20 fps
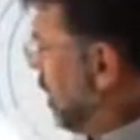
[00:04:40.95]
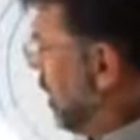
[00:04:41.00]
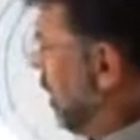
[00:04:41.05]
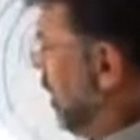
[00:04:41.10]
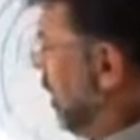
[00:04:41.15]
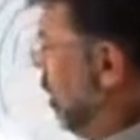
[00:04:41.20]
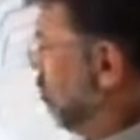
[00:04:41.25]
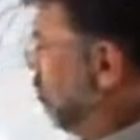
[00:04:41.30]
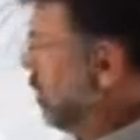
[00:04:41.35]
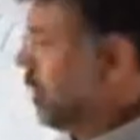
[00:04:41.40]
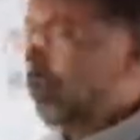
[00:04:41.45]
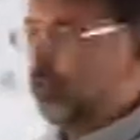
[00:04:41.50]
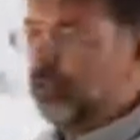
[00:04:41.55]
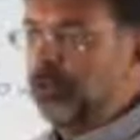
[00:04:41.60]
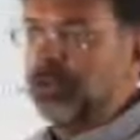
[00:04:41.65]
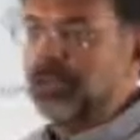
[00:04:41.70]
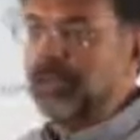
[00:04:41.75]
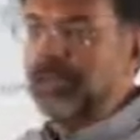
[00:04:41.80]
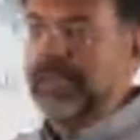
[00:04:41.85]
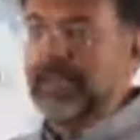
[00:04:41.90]

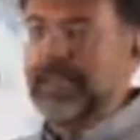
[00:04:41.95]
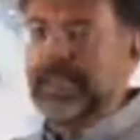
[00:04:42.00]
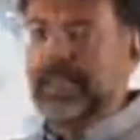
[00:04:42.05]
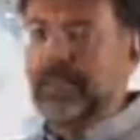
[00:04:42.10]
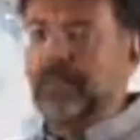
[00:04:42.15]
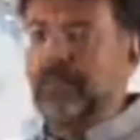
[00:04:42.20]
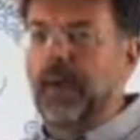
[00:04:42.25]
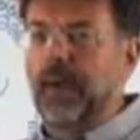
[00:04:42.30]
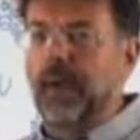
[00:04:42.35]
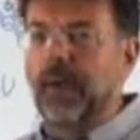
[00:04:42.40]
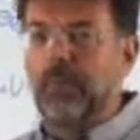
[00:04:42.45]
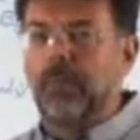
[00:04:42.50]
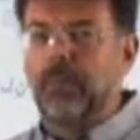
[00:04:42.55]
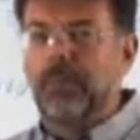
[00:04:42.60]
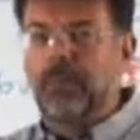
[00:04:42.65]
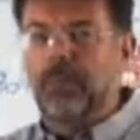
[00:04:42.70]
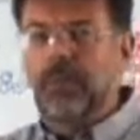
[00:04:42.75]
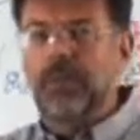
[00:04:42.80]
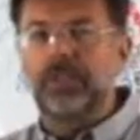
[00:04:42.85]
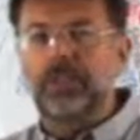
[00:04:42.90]
Reduce edema.
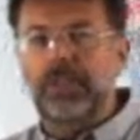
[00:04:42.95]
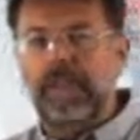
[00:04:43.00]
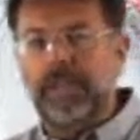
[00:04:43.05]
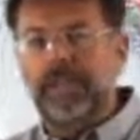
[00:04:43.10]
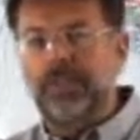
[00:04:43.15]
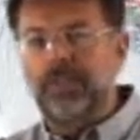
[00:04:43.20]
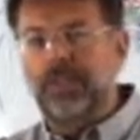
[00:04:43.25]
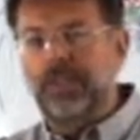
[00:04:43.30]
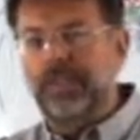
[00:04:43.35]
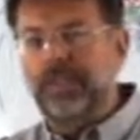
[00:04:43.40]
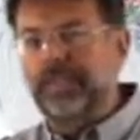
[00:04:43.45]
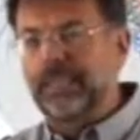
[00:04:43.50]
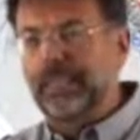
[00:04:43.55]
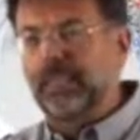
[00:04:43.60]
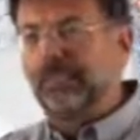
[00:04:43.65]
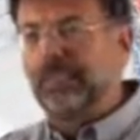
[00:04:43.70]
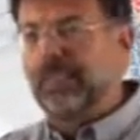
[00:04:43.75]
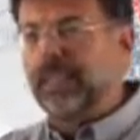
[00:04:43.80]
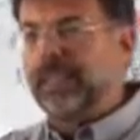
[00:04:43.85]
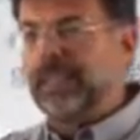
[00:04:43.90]
Where's actually
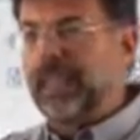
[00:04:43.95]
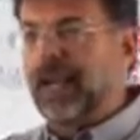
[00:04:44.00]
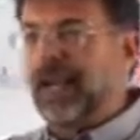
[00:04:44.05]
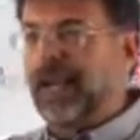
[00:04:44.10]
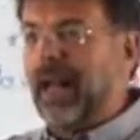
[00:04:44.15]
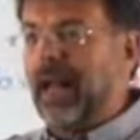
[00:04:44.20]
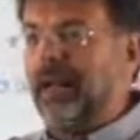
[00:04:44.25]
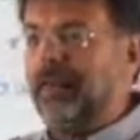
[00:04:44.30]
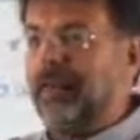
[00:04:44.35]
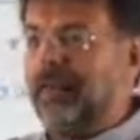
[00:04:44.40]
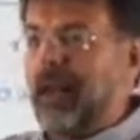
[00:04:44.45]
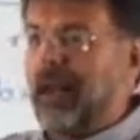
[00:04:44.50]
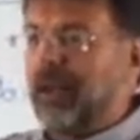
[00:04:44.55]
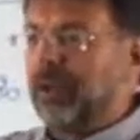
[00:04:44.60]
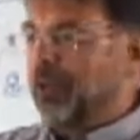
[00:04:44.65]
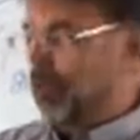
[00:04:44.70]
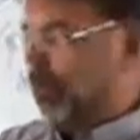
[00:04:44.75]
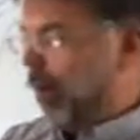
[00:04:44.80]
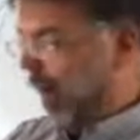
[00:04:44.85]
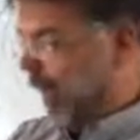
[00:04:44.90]
something that I
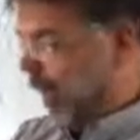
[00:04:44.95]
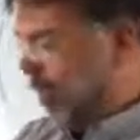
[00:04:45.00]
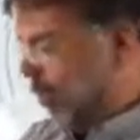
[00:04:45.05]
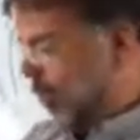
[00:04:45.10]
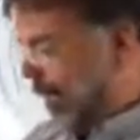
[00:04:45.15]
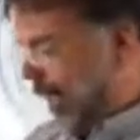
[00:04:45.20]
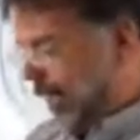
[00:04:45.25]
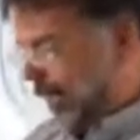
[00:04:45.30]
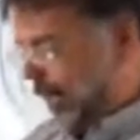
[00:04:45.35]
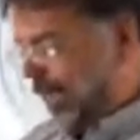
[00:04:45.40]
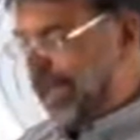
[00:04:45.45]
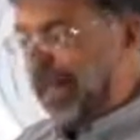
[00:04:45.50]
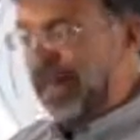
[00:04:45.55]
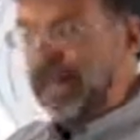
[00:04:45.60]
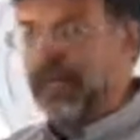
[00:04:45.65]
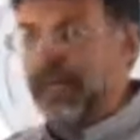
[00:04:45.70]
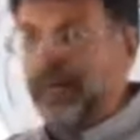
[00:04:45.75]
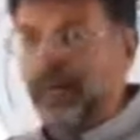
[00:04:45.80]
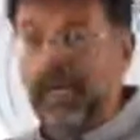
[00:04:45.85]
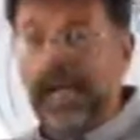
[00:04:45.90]
found quite
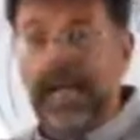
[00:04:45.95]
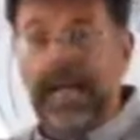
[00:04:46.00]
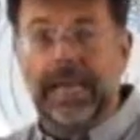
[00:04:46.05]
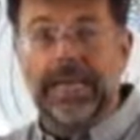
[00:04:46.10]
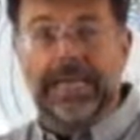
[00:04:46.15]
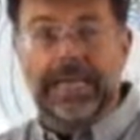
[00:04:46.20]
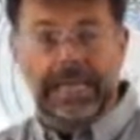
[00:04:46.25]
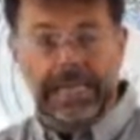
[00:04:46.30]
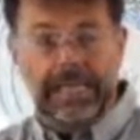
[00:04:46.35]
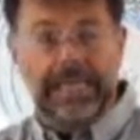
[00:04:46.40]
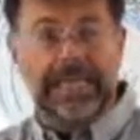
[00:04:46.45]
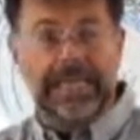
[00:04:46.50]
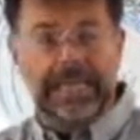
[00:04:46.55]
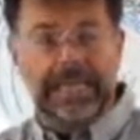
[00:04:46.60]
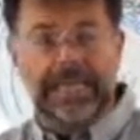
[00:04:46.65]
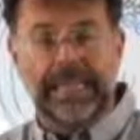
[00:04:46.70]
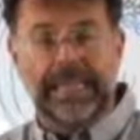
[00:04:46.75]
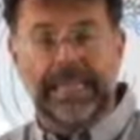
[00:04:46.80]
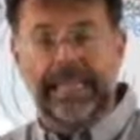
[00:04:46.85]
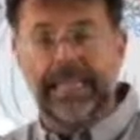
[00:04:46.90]
fascinating. We had in the
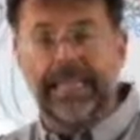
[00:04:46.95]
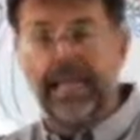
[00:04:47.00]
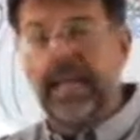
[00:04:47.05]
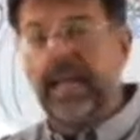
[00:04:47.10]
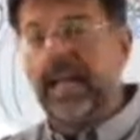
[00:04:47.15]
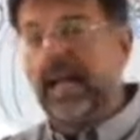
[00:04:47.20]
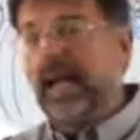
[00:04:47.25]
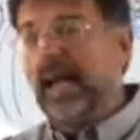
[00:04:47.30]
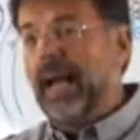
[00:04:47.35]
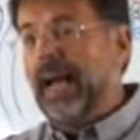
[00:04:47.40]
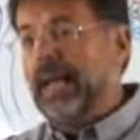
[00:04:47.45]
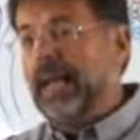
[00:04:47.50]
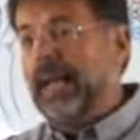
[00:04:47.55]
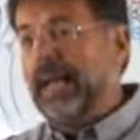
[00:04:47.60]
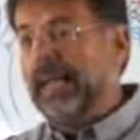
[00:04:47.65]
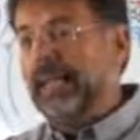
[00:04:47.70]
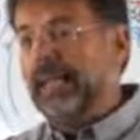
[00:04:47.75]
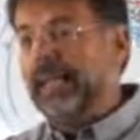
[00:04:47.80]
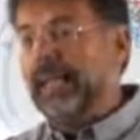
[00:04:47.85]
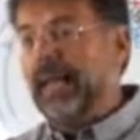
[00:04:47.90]
clinic a
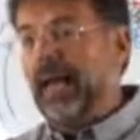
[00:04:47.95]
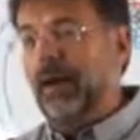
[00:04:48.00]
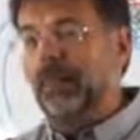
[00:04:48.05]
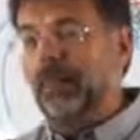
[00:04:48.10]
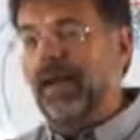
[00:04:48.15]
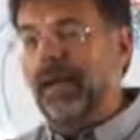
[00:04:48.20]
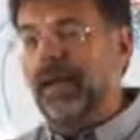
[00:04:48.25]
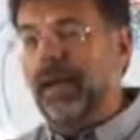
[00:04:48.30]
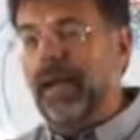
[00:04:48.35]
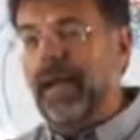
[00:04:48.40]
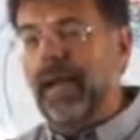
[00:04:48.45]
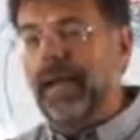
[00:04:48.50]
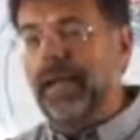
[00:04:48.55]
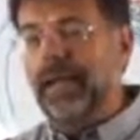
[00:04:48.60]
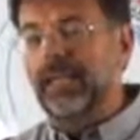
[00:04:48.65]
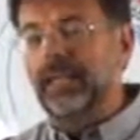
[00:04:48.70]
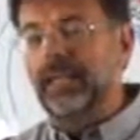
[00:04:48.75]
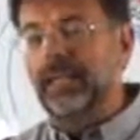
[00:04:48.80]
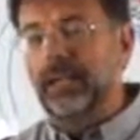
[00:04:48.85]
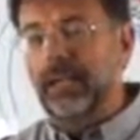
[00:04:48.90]
lady come in
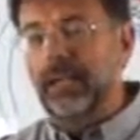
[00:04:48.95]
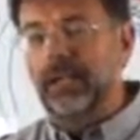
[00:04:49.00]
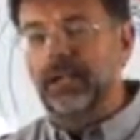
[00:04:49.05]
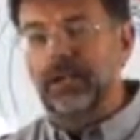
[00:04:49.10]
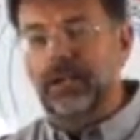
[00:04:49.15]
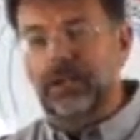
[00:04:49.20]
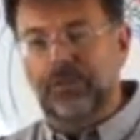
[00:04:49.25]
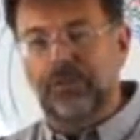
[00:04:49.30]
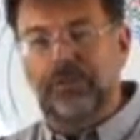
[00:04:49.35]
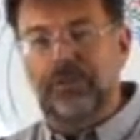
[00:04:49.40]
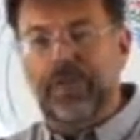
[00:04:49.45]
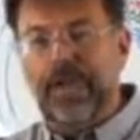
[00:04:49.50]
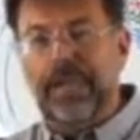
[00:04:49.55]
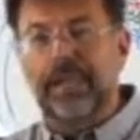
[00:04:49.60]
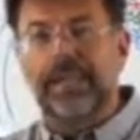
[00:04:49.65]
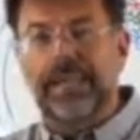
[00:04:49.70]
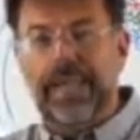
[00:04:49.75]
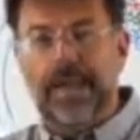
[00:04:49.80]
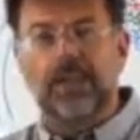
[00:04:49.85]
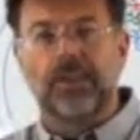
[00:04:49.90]
and she
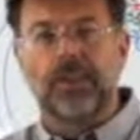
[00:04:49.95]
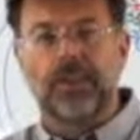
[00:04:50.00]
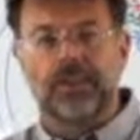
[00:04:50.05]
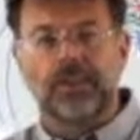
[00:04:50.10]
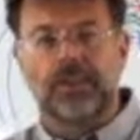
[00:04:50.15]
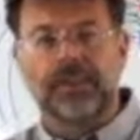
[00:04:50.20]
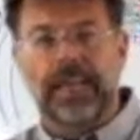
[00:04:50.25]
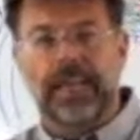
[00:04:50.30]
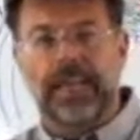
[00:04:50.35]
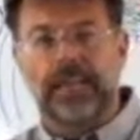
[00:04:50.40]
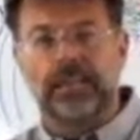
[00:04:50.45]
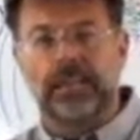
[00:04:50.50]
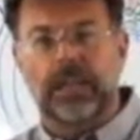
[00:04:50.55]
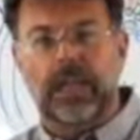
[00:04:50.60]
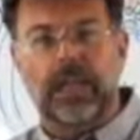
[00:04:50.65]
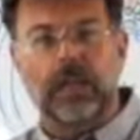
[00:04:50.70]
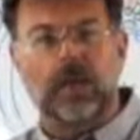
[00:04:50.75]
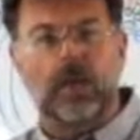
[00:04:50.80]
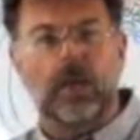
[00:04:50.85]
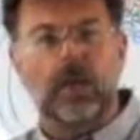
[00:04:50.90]
fell down the stairs
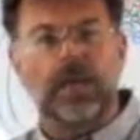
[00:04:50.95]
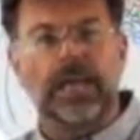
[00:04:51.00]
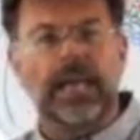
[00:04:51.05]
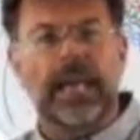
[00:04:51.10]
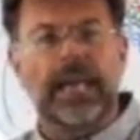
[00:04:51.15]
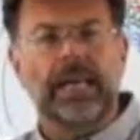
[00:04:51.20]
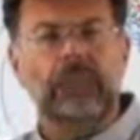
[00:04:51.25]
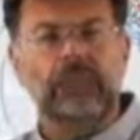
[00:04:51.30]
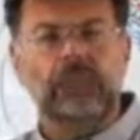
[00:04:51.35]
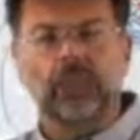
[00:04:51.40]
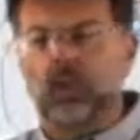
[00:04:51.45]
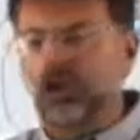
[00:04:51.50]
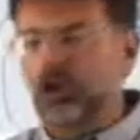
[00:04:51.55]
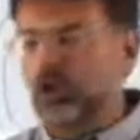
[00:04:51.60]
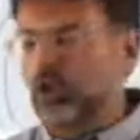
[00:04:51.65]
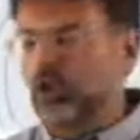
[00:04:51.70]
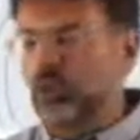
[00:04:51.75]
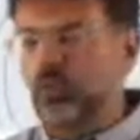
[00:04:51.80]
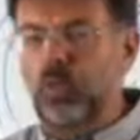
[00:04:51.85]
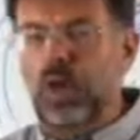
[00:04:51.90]
and her leg was
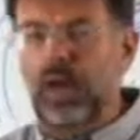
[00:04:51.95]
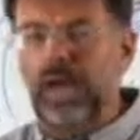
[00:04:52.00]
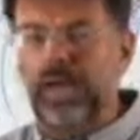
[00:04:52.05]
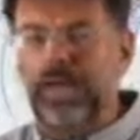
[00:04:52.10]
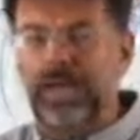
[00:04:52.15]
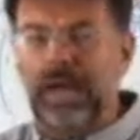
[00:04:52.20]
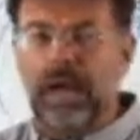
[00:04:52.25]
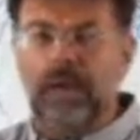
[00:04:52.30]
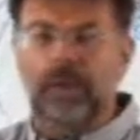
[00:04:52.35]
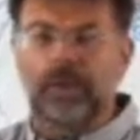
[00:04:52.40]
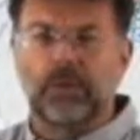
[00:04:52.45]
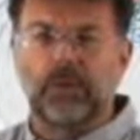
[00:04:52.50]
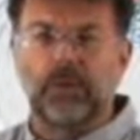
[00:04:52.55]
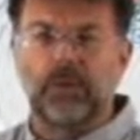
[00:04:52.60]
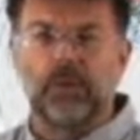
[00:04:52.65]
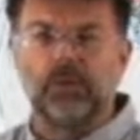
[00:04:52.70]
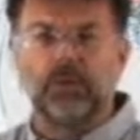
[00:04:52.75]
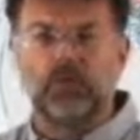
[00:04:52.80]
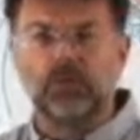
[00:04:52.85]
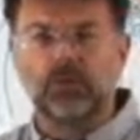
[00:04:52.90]
swelling up. It
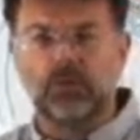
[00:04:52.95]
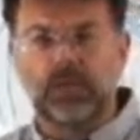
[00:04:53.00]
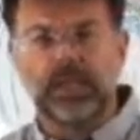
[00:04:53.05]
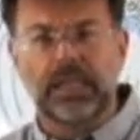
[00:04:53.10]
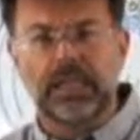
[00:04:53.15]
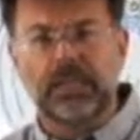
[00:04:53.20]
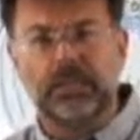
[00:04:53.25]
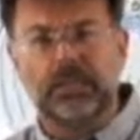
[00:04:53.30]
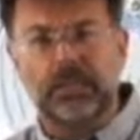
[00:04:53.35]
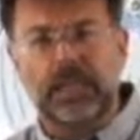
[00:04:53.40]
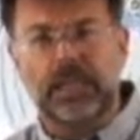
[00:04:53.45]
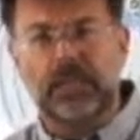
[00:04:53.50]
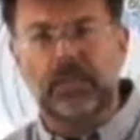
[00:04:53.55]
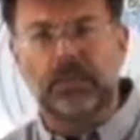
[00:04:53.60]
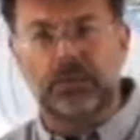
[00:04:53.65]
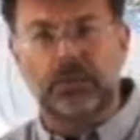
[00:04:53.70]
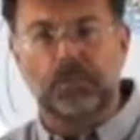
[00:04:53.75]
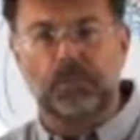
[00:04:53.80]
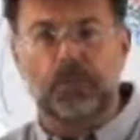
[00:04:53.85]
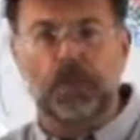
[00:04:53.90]
was really big, it
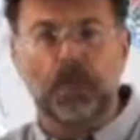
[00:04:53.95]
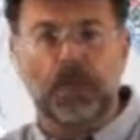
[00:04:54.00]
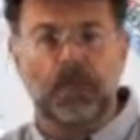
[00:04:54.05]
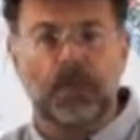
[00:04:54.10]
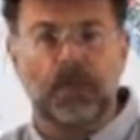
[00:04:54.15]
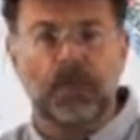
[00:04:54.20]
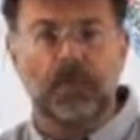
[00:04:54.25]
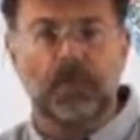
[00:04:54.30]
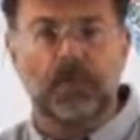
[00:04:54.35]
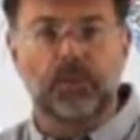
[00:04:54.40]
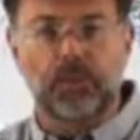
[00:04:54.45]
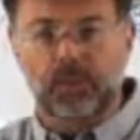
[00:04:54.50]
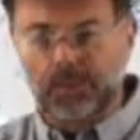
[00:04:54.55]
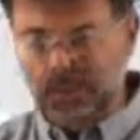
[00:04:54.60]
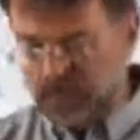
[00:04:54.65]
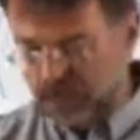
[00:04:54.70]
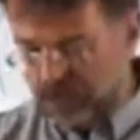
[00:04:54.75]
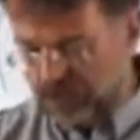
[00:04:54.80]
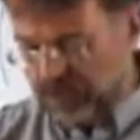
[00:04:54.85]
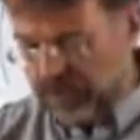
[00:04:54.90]
was purple, it was
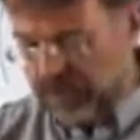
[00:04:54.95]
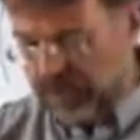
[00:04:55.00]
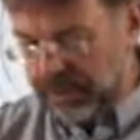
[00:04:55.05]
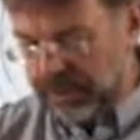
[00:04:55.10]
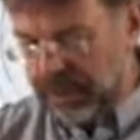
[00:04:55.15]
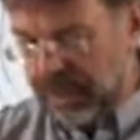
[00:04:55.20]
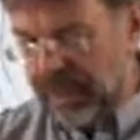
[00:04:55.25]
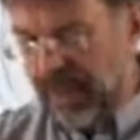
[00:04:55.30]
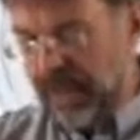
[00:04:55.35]
bruised.